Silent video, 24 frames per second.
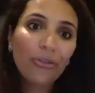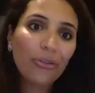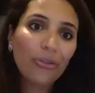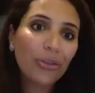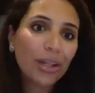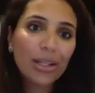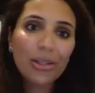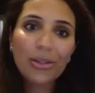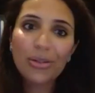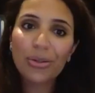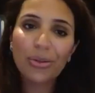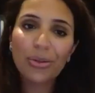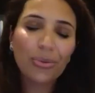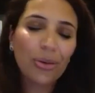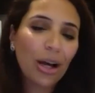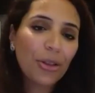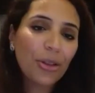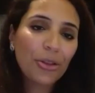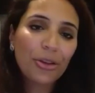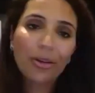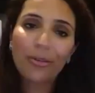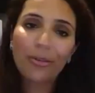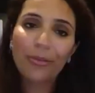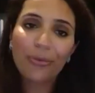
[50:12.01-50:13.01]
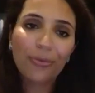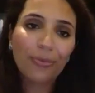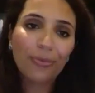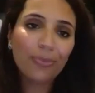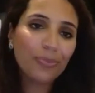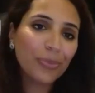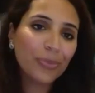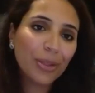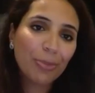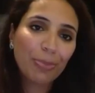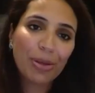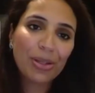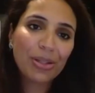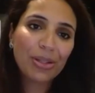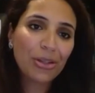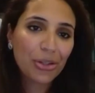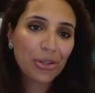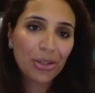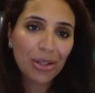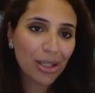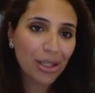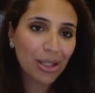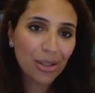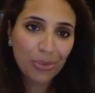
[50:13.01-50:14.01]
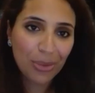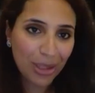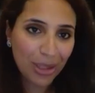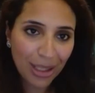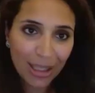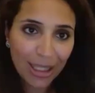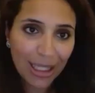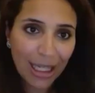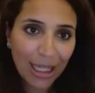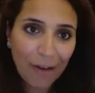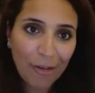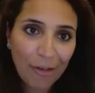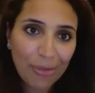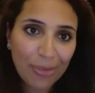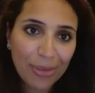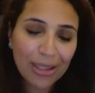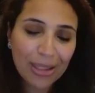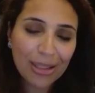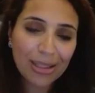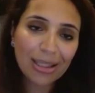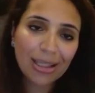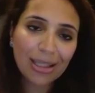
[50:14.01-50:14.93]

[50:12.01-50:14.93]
into other positions within the government.